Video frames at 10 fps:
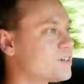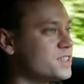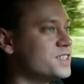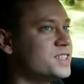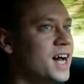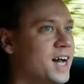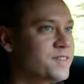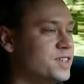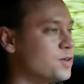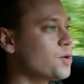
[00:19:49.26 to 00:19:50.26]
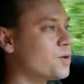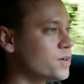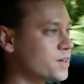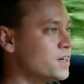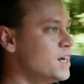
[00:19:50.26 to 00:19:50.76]
to dive into a
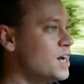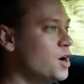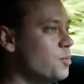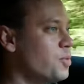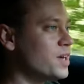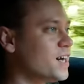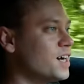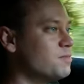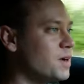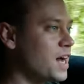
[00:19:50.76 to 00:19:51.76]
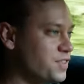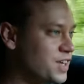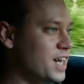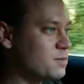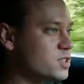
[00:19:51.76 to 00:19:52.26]
corner. But I
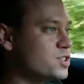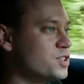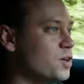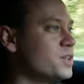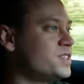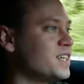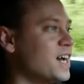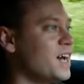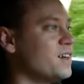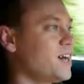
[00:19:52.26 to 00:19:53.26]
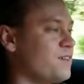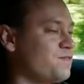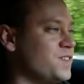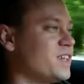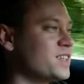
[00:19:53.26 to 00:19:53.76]
think I'm just noticing, I
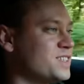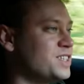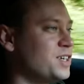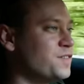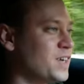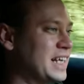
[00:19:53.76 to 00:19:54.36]
feel like the steering felt